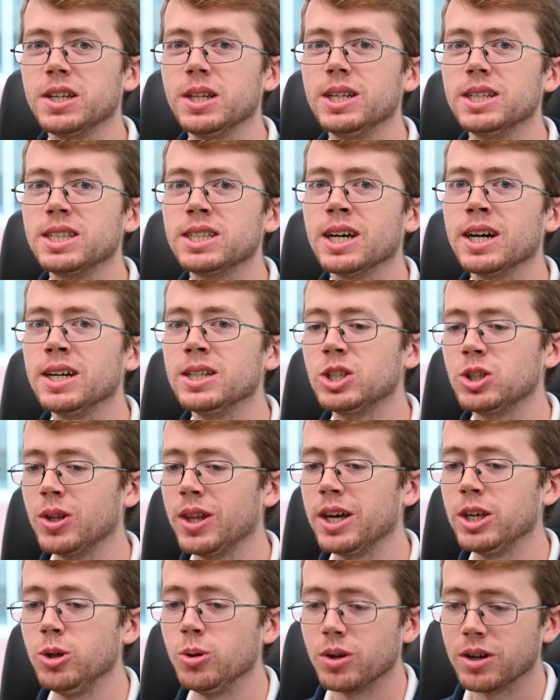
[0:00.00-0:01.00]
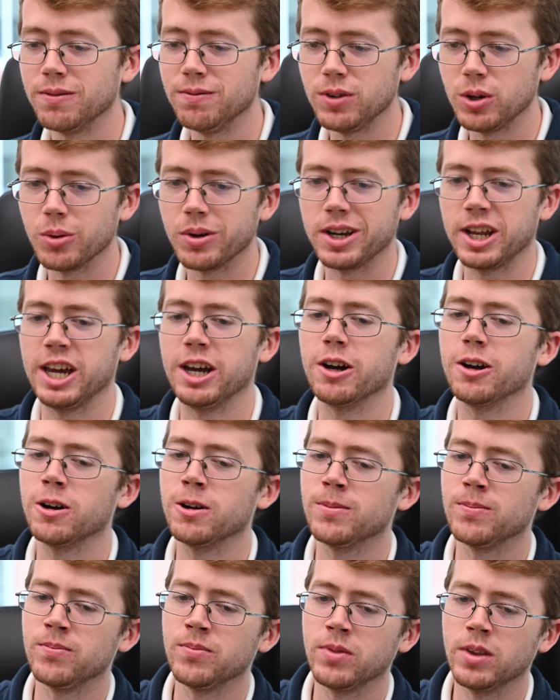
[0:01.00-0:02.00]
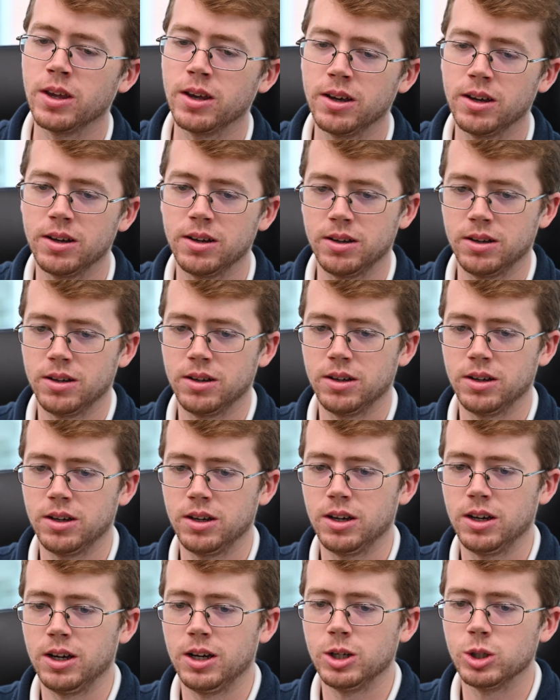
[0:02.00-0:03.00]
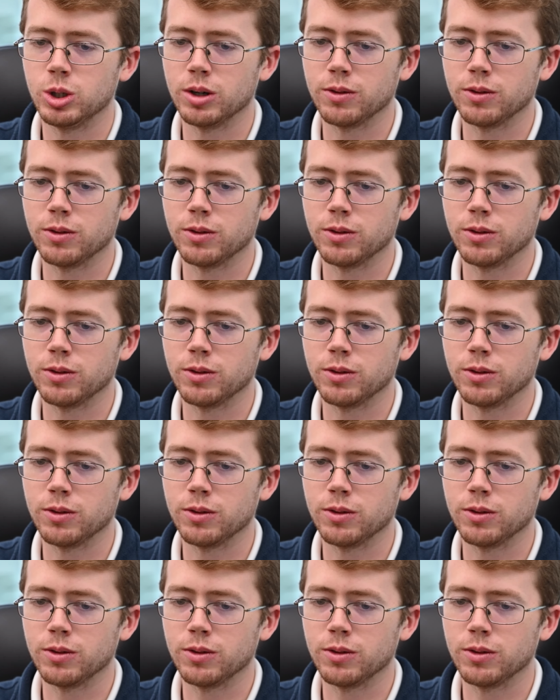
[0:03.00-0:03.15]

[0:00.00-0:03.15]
the site so that you can view it here. So